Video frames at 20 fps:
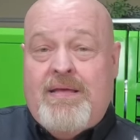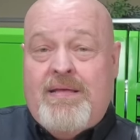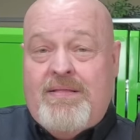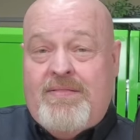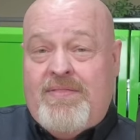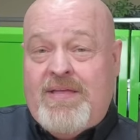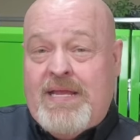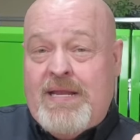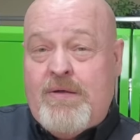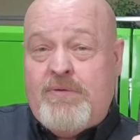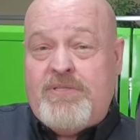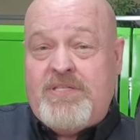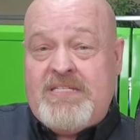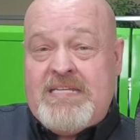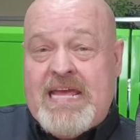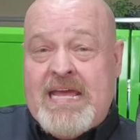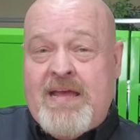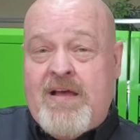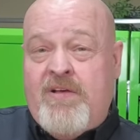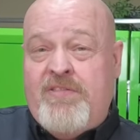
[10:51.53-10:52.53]
They don't
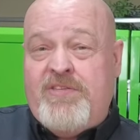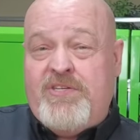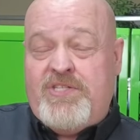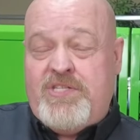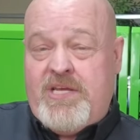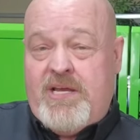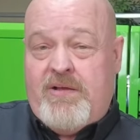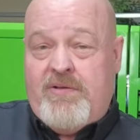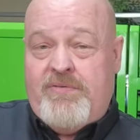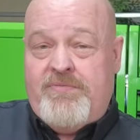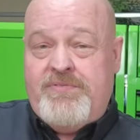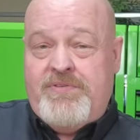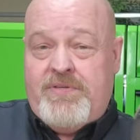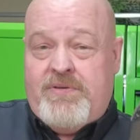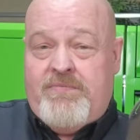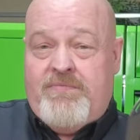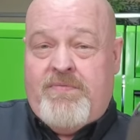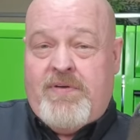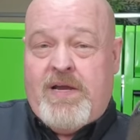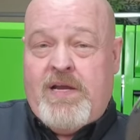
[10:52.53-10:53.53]
stay on the shelves
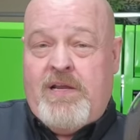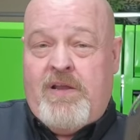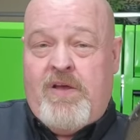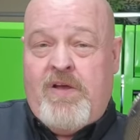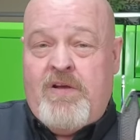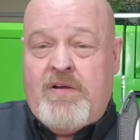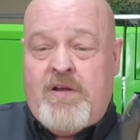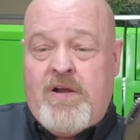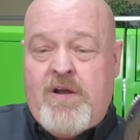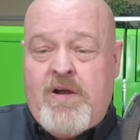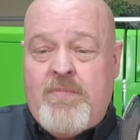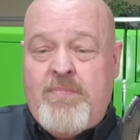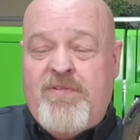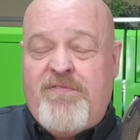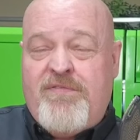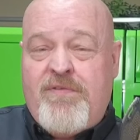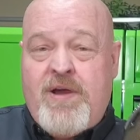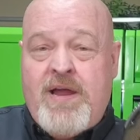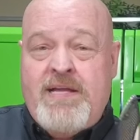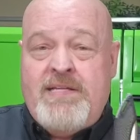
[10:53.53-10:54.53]
very long at Harbor
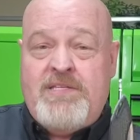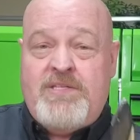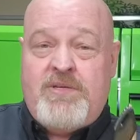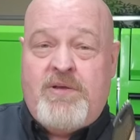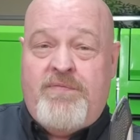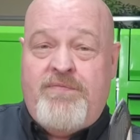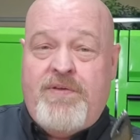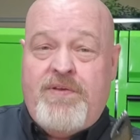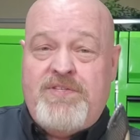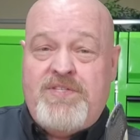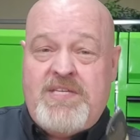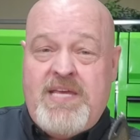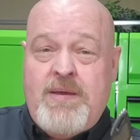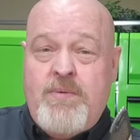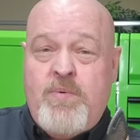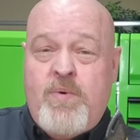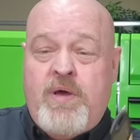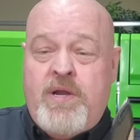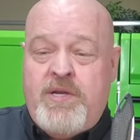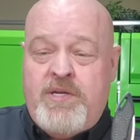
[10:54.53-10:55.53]
Freight, so if you see
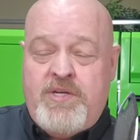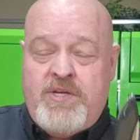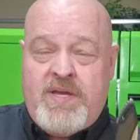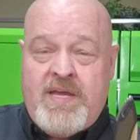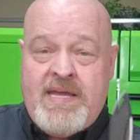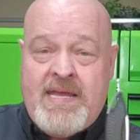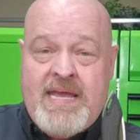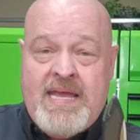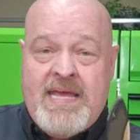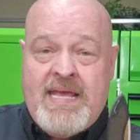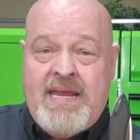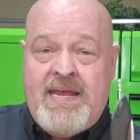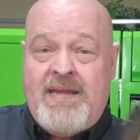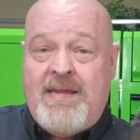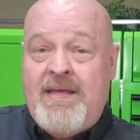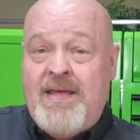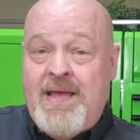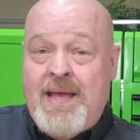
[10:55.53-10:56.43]
one and you can get it,